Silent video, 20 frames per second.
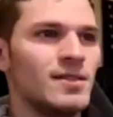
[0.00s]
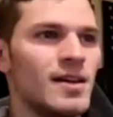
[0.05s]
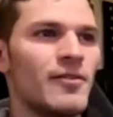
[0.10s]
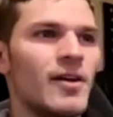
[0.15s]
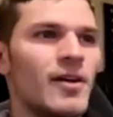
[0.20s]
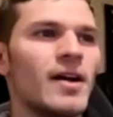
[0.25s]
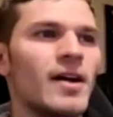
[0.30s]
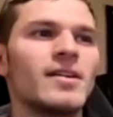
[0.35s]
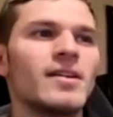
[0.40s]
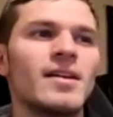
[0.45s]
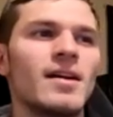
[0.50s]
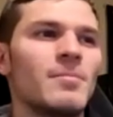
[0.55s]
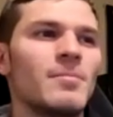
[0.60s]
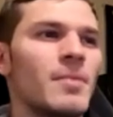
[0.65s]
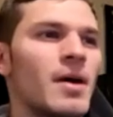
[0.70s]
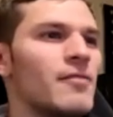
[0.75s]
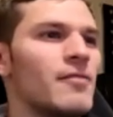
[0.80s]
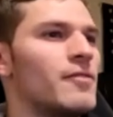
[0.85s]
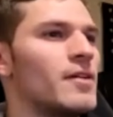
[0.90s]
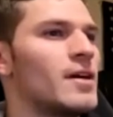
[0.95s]
I could
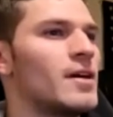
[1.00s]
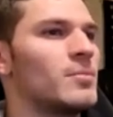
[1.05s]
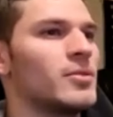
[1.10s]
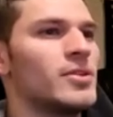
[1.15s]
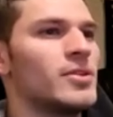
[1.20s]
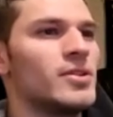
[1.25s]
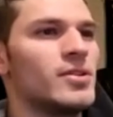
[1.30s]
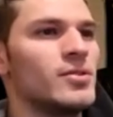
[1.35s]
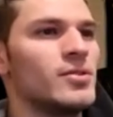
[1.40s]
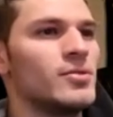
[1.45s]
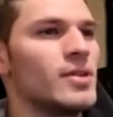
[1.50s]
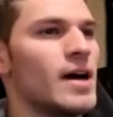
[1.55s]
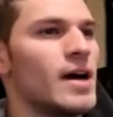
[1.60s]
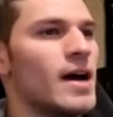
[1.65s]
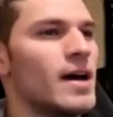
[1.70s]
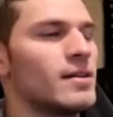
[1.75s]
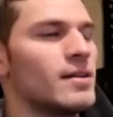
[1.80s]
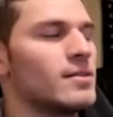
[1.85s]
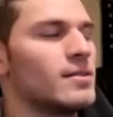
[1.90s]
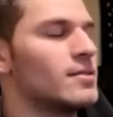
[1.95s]
get my family to do
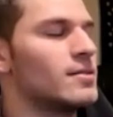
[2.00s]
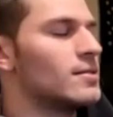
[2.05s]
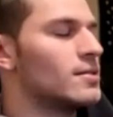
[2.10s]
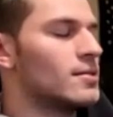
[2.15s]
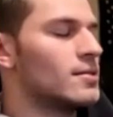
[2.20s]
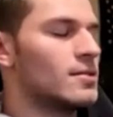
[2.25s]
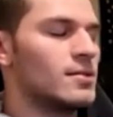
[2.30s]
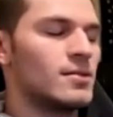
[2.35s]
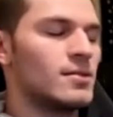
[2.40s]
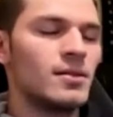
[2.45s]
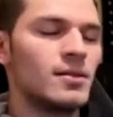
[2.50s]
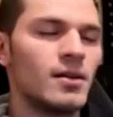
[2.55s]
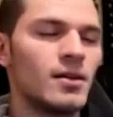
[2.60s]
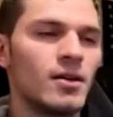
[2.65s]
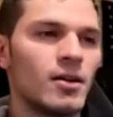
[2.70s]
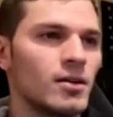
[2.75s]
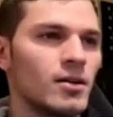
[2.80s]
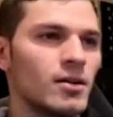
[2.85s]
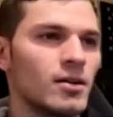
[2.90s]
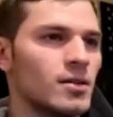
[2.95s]
that,
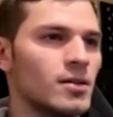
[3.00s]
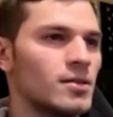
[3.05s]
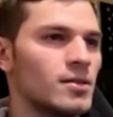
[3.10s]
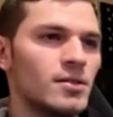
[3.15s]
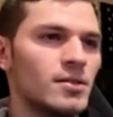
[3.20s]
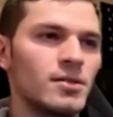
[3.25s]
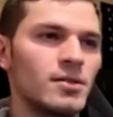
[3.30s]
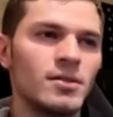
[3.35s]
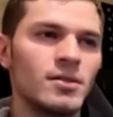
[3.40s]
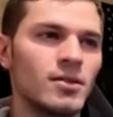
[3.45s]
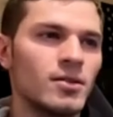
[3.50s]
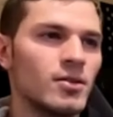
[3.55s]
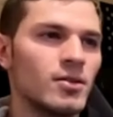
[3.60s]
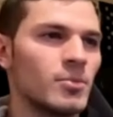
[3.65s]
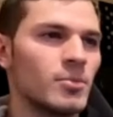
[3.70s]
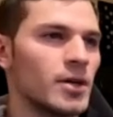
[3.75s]
all the